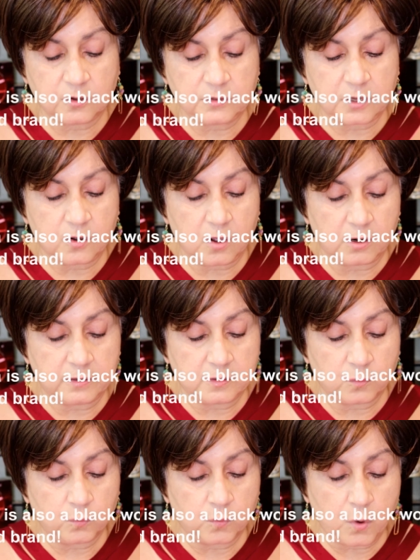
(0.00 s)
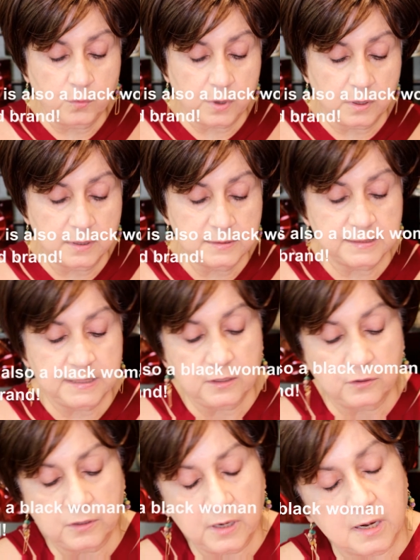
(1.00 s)
they call it the Woke
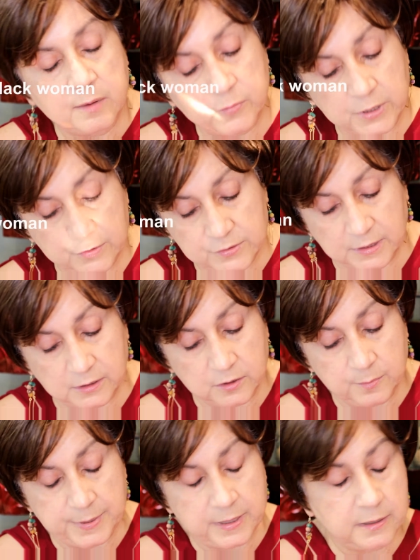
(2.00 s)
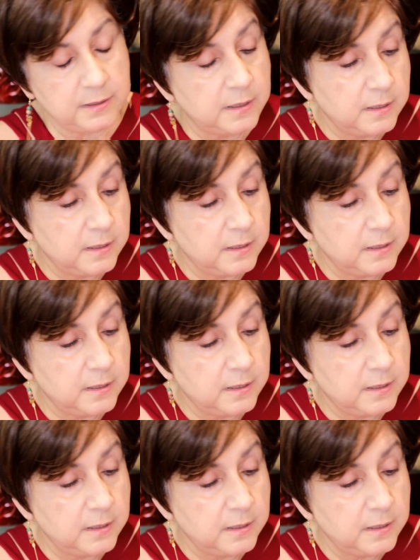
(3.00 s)
concealer, and I'm going to use a little bit